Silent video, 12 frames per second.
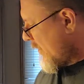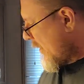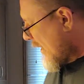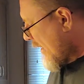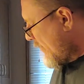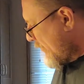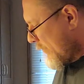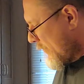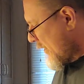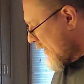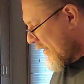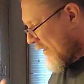I
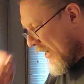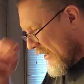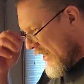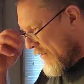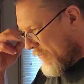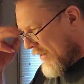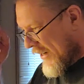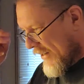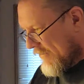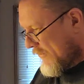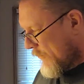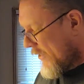could not
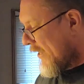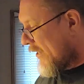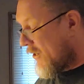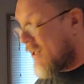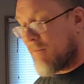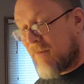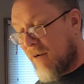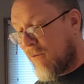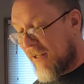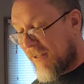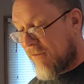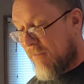I could in my
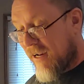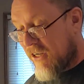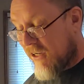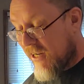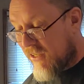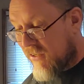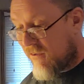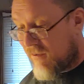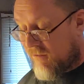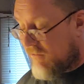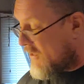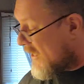wildest imagination
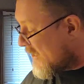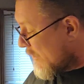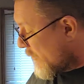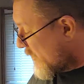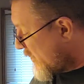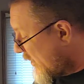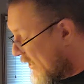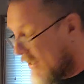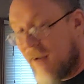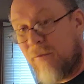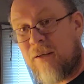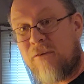see someone sitting
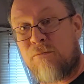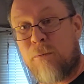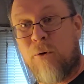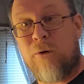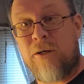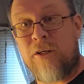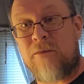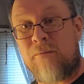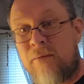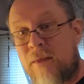down with a spoon and just